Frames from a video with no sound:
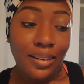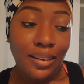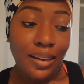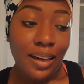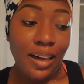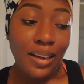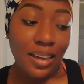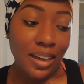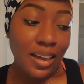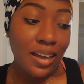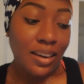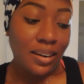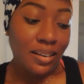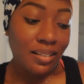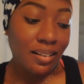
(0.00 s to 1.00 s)

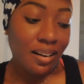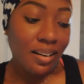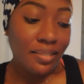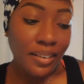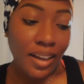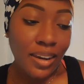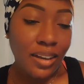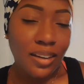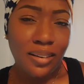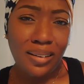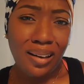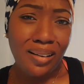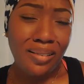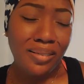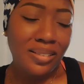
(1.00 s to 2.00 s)
again already, it
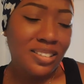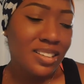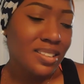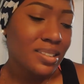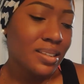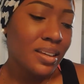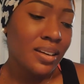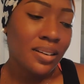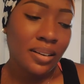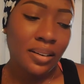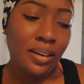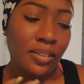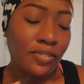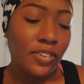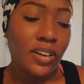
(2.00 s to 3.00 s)
just
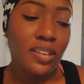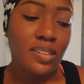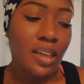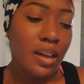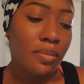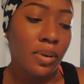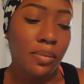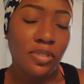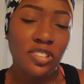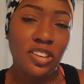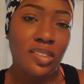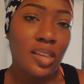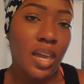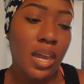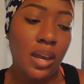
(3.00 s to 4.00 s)
feels like we were just
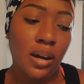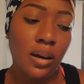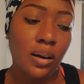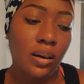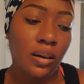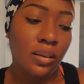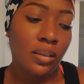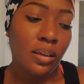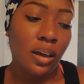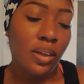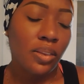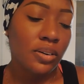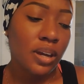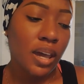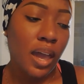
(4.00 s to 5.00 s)
here the
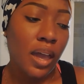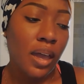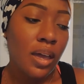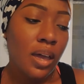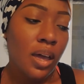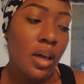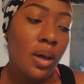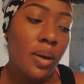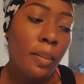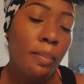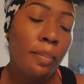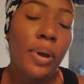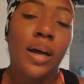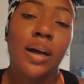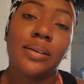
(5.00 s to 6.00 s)
other day.
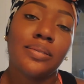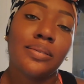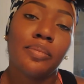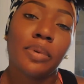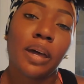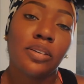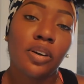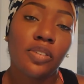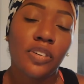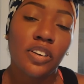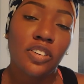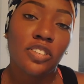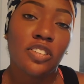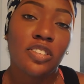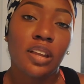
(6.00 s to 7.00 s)
But I'm about to go
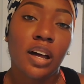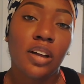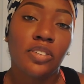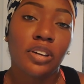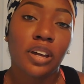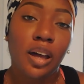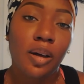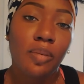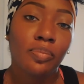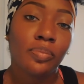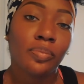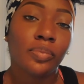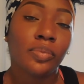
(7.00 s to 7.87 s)
finish this laundry up.